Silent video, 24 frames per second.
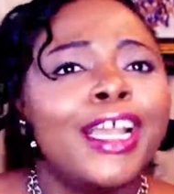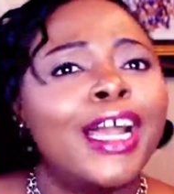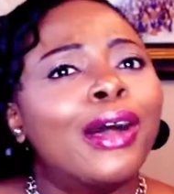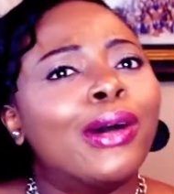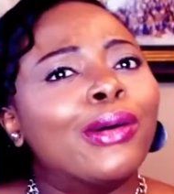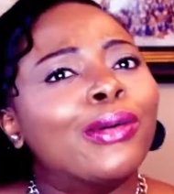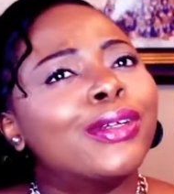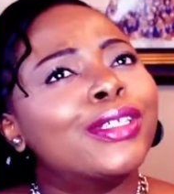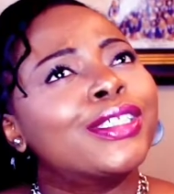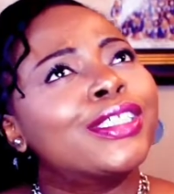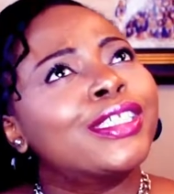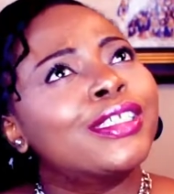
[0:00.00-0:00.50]
I
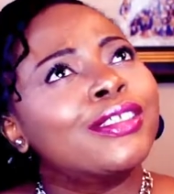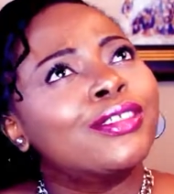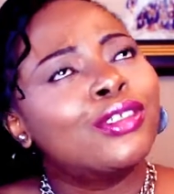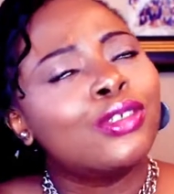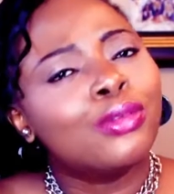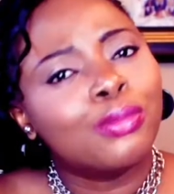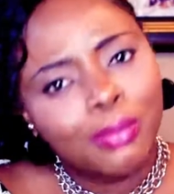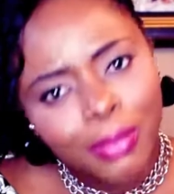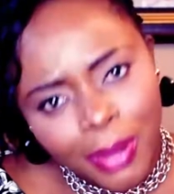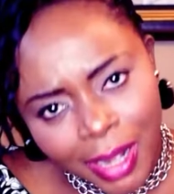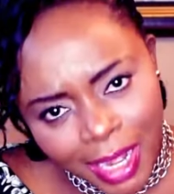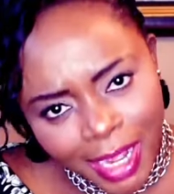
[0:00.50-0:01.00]
was in
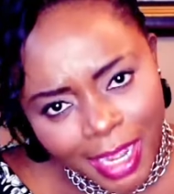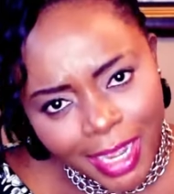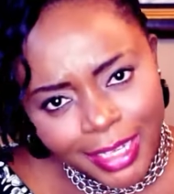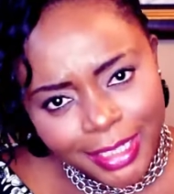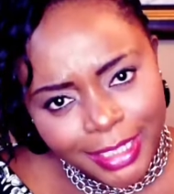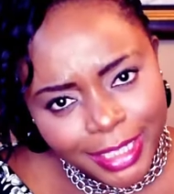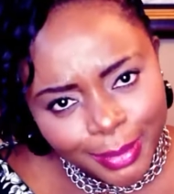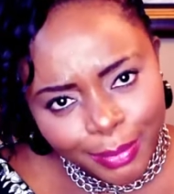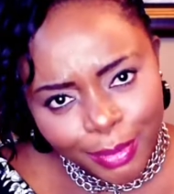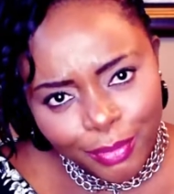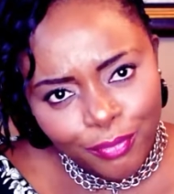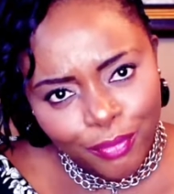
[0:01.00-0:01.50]
Dubai
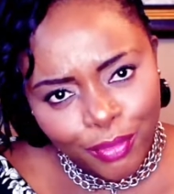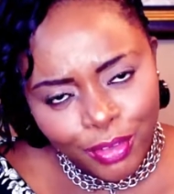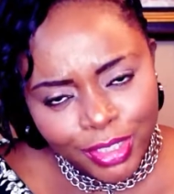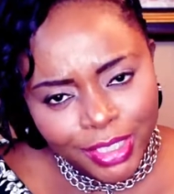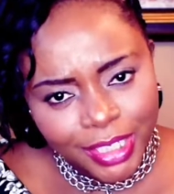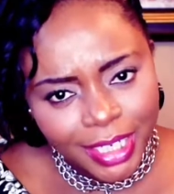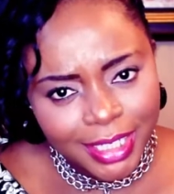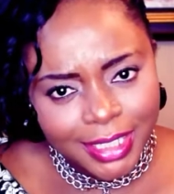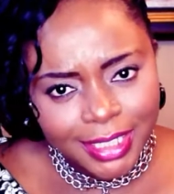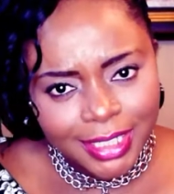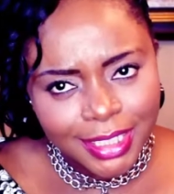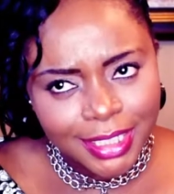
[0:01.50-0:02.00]
the day before
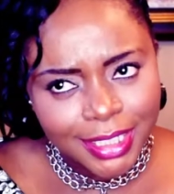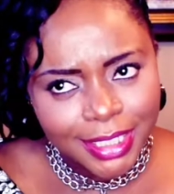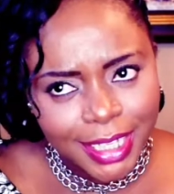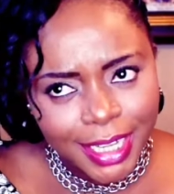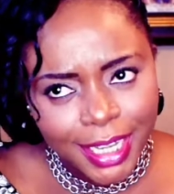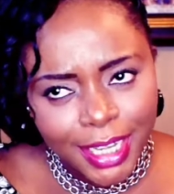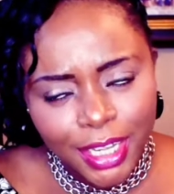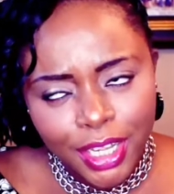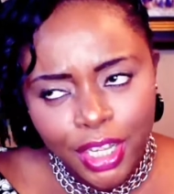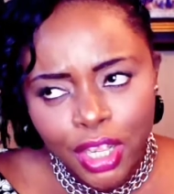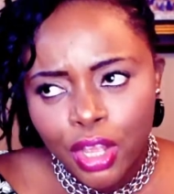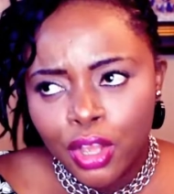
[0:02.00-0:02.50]

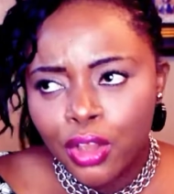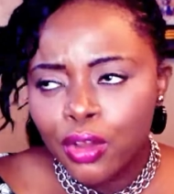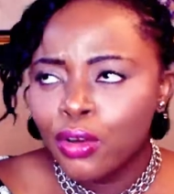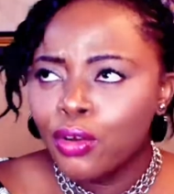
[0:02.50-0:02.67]
yesterday,